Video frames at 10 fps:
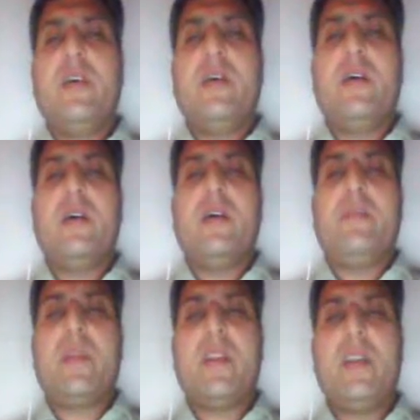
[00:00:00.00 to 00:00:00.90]

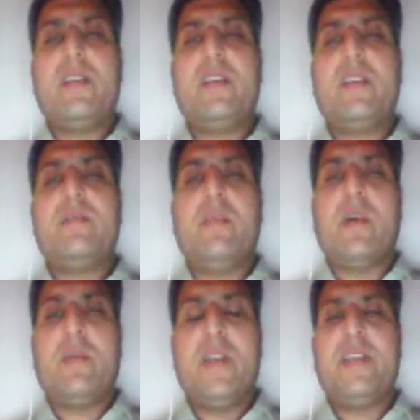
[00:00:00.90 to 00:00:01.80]
paralysis,
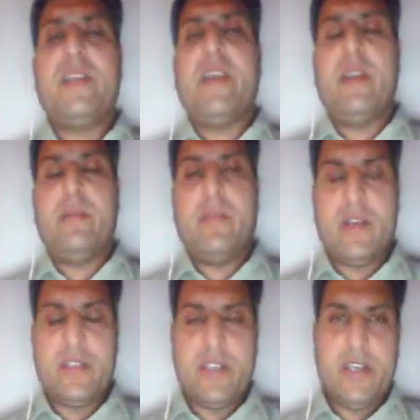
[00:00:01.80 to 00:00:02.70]
morbidity and
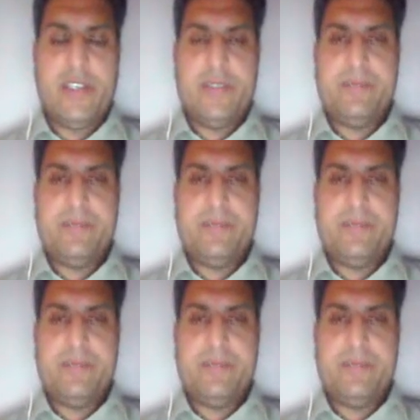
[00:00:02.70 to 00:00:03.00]
mortality.